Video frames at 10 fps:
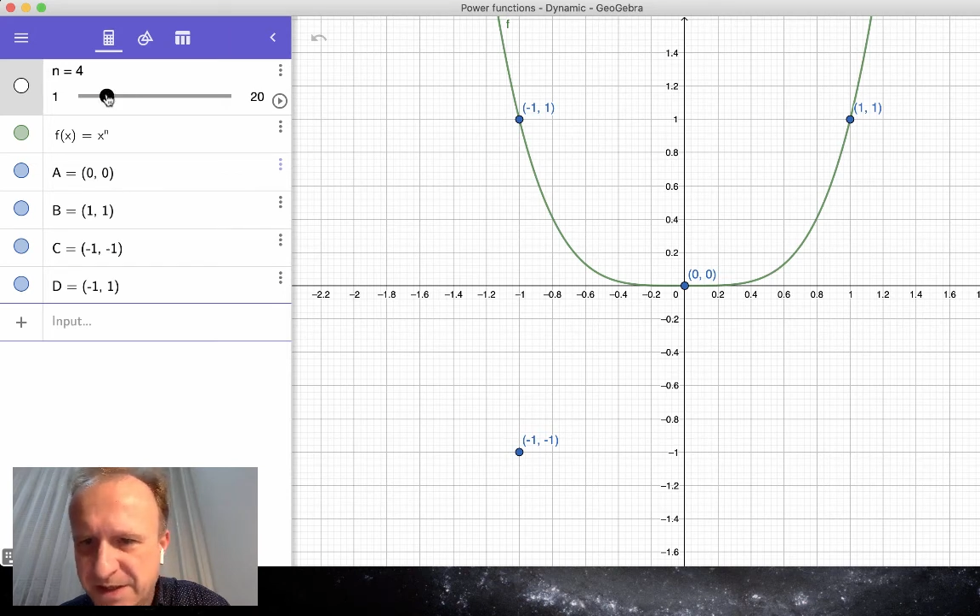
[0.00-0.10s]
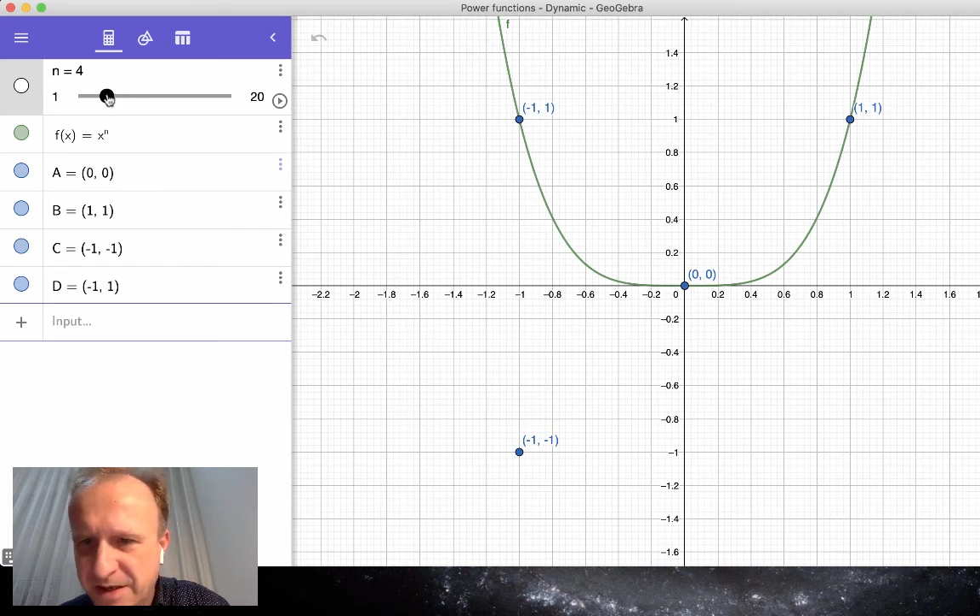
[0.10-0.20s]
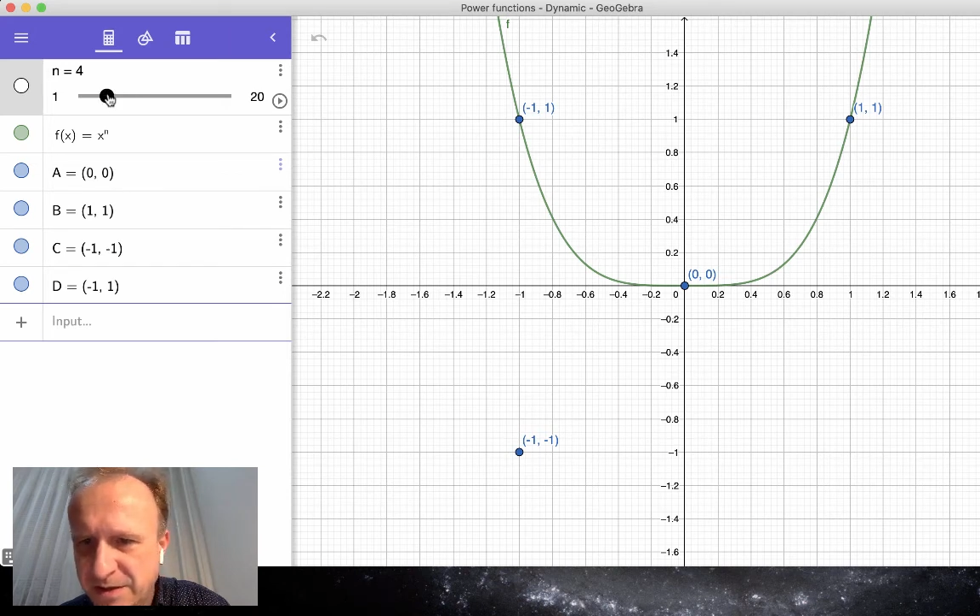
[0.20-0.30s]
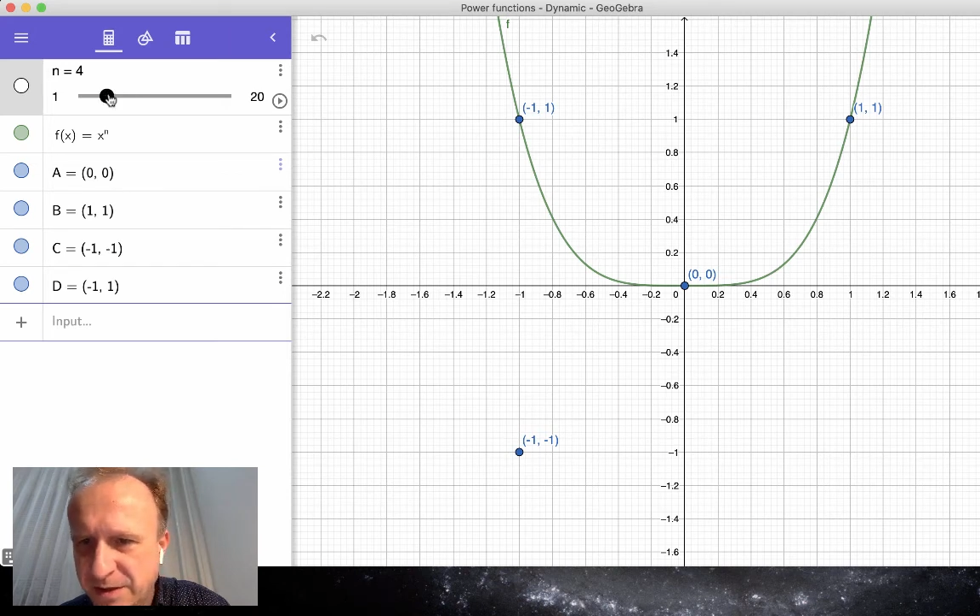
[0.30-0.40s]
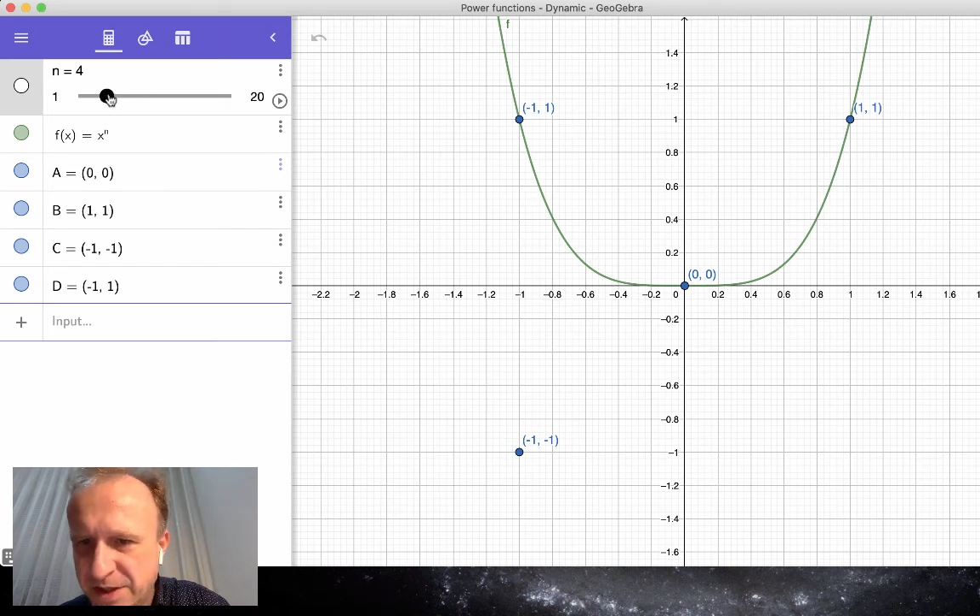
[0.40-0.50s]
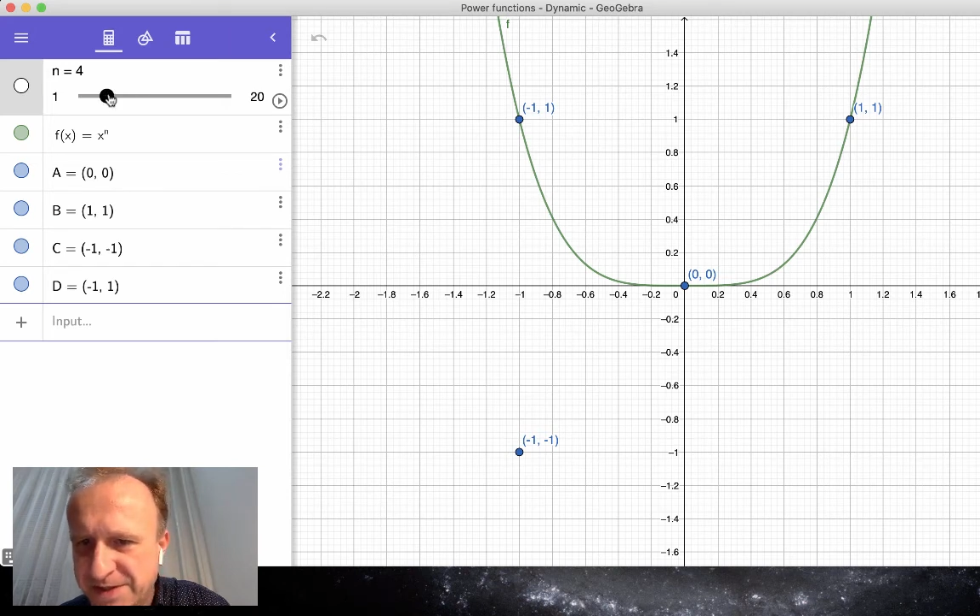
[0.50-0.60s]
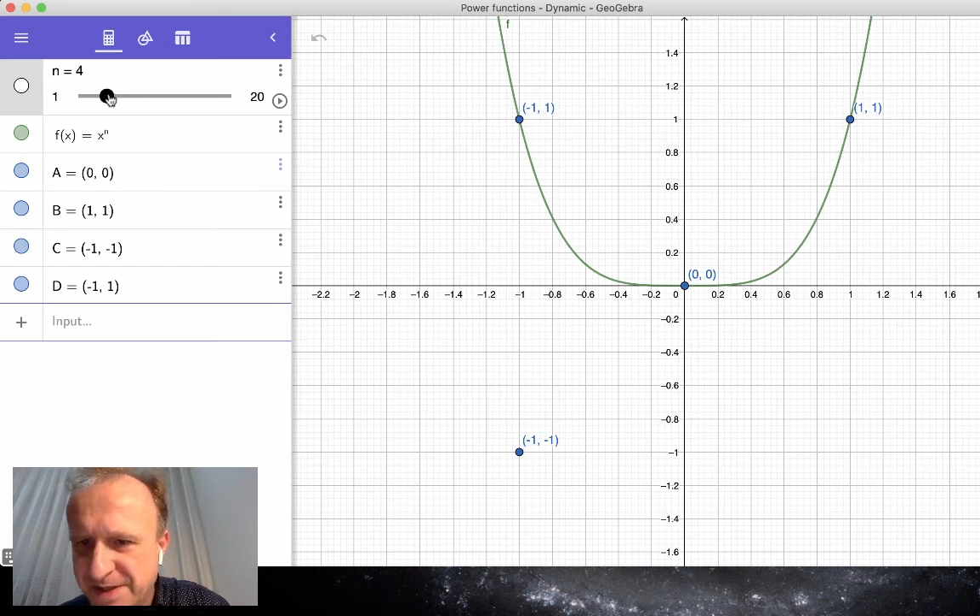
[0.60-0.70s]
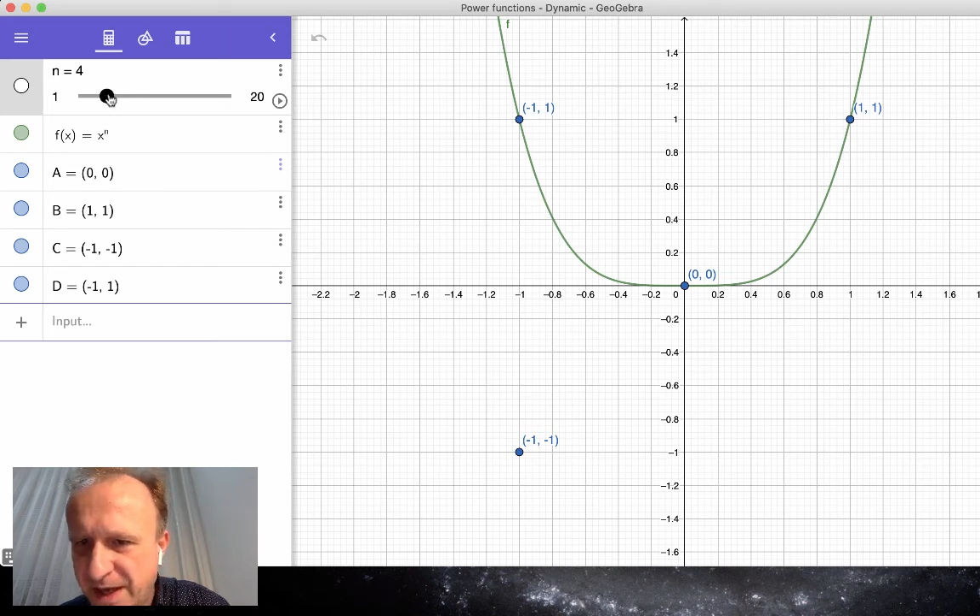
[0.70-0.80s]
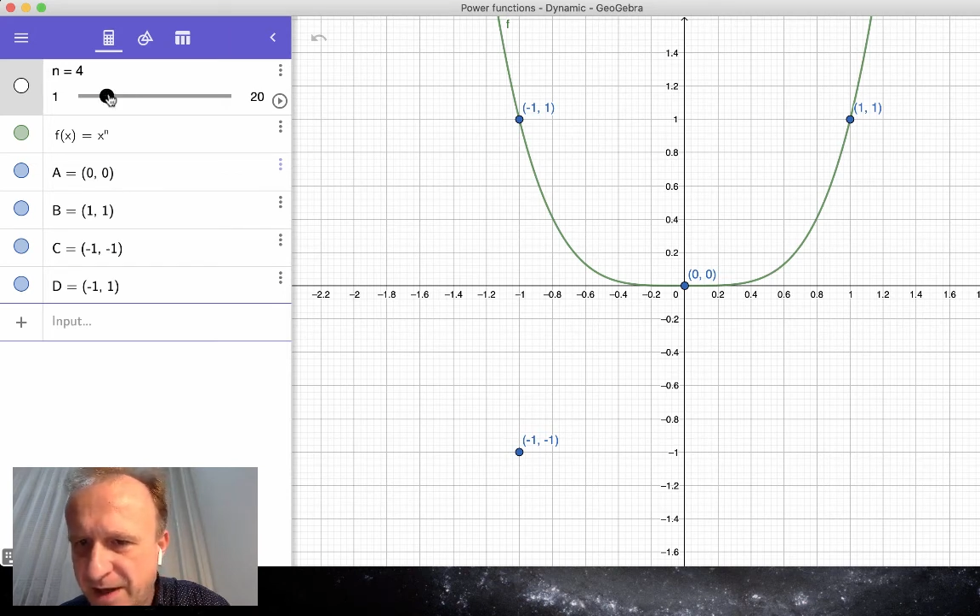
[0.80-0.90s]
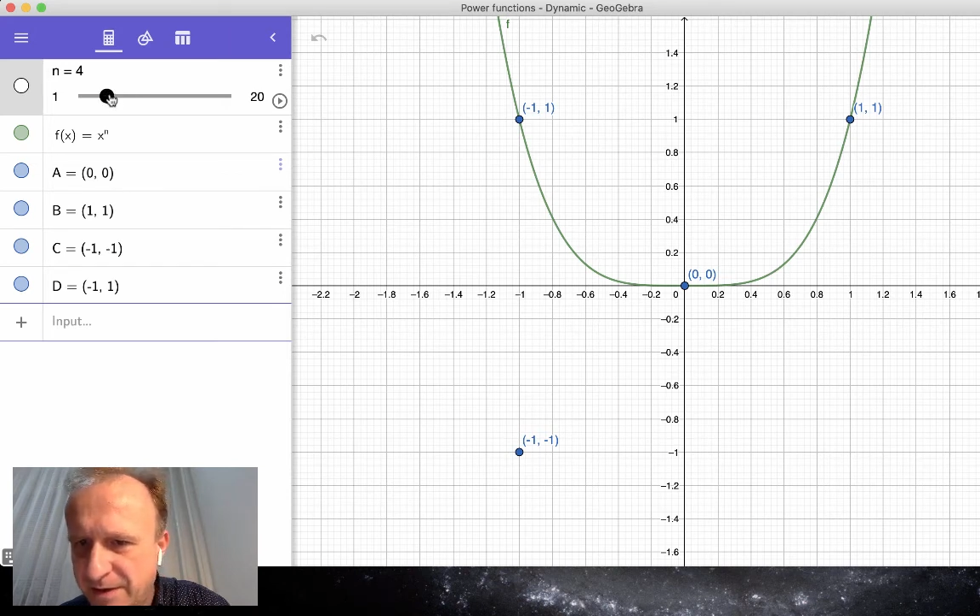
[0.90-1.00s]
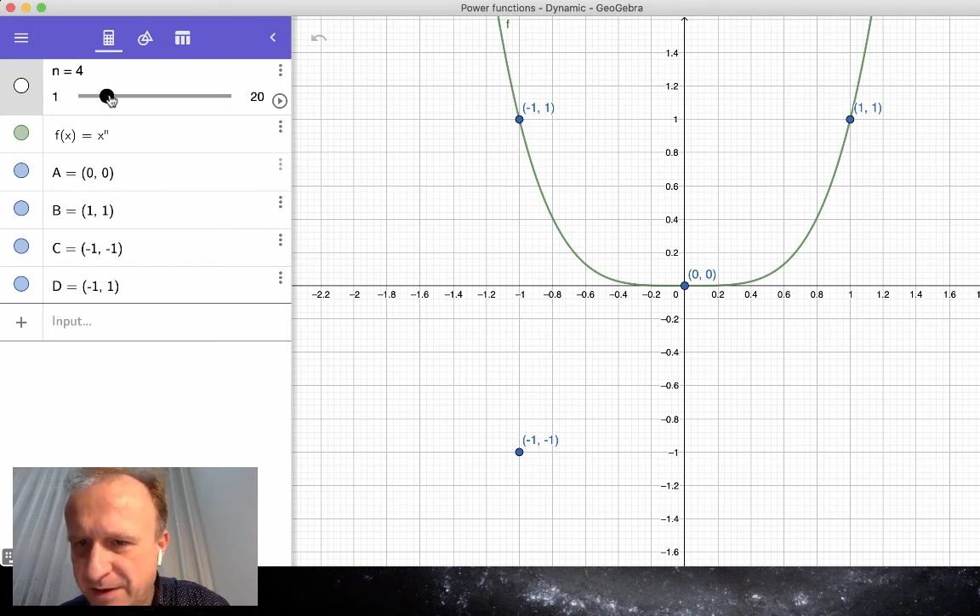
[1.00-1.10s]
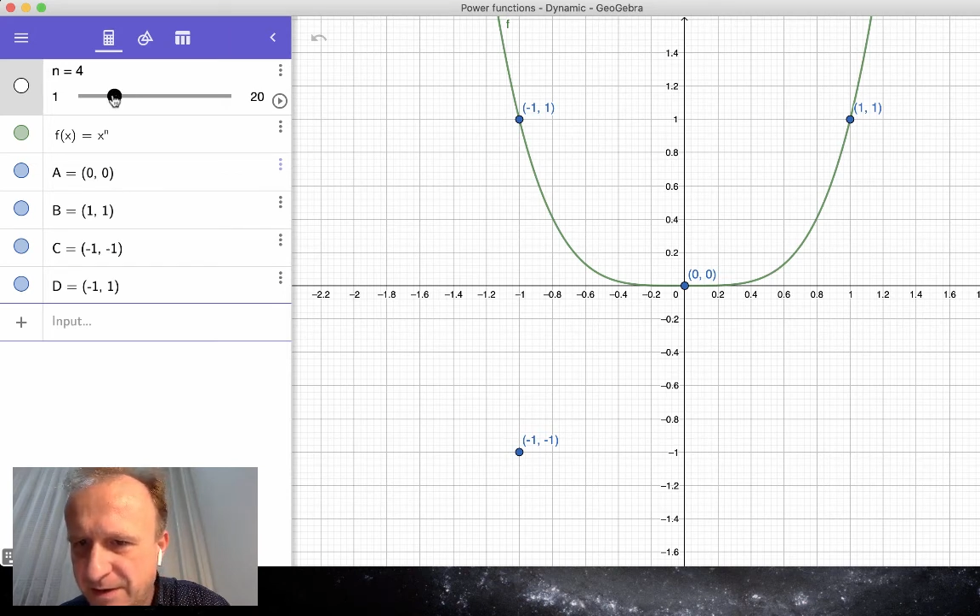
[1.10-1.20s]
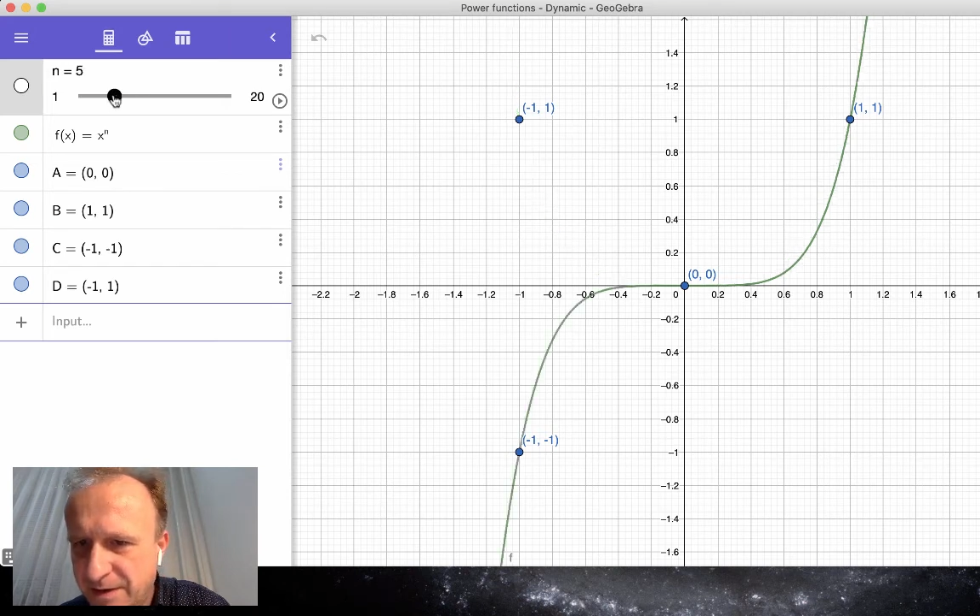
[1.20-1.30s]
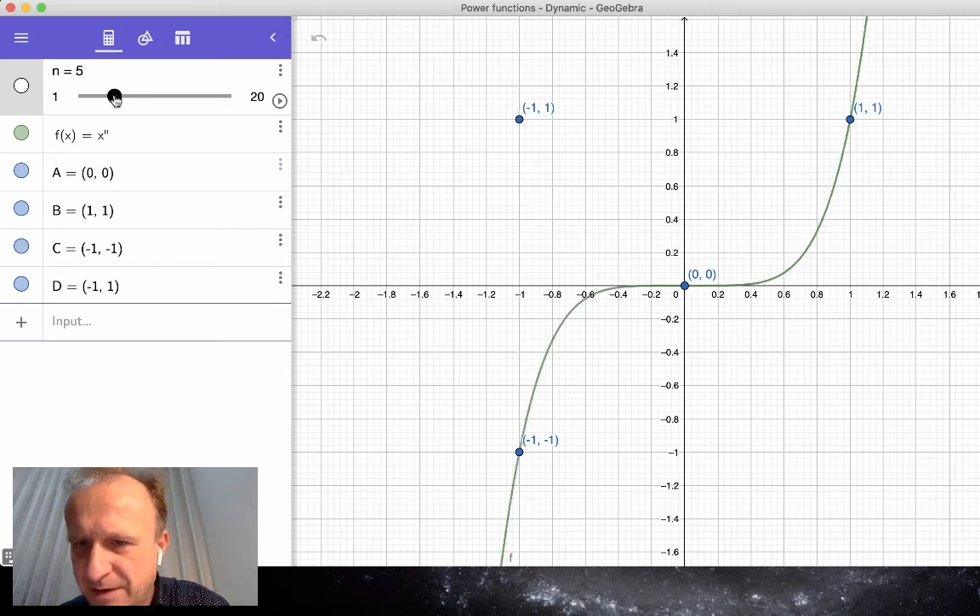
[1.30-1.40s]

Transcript: I increase n,